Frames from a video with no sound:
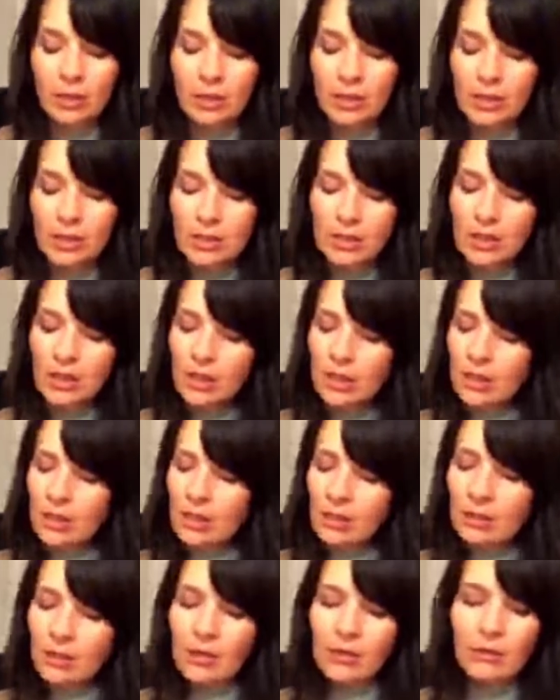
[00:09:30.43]
to
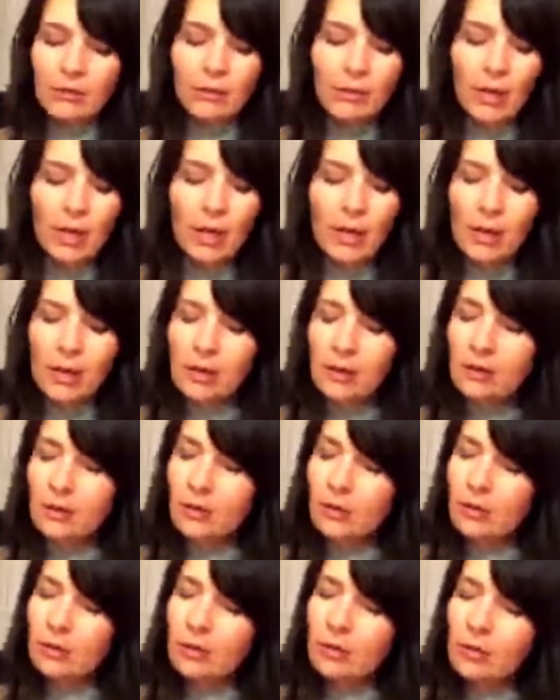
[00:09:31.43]
see right
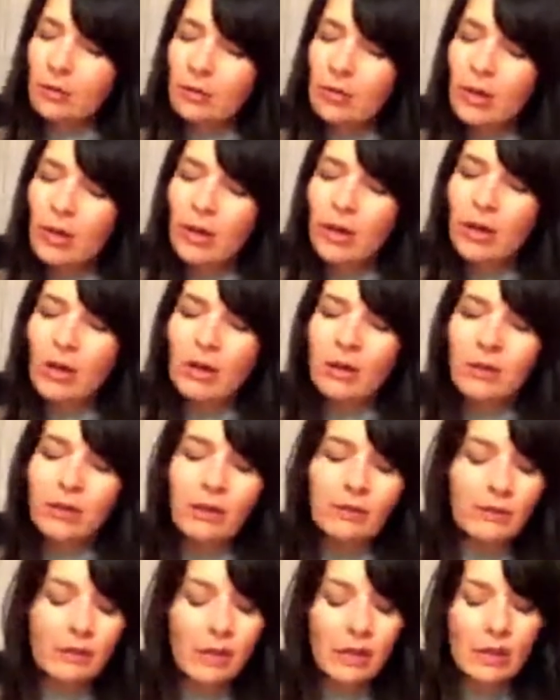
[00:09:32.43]
through
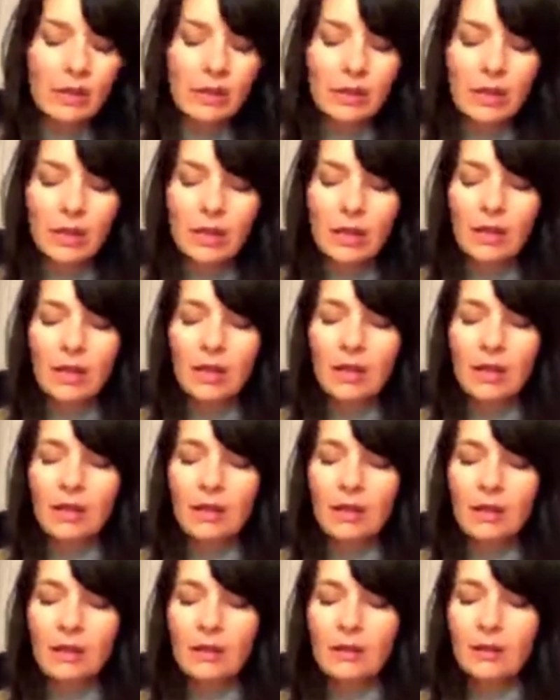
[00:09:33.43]
all of the
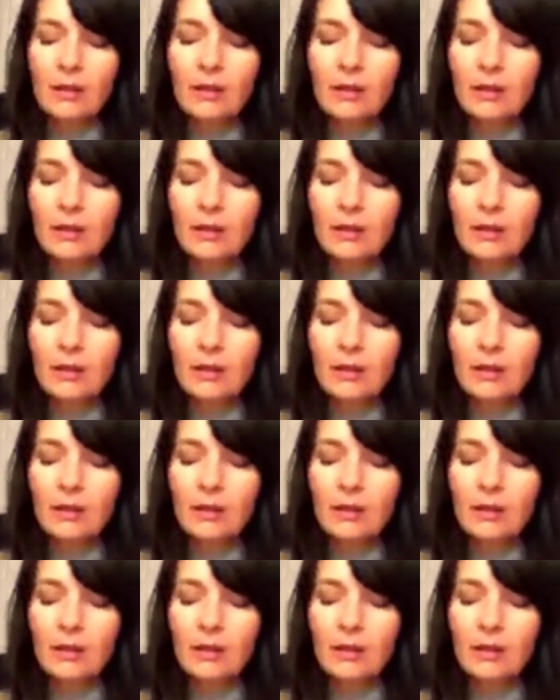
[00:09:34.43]
lies.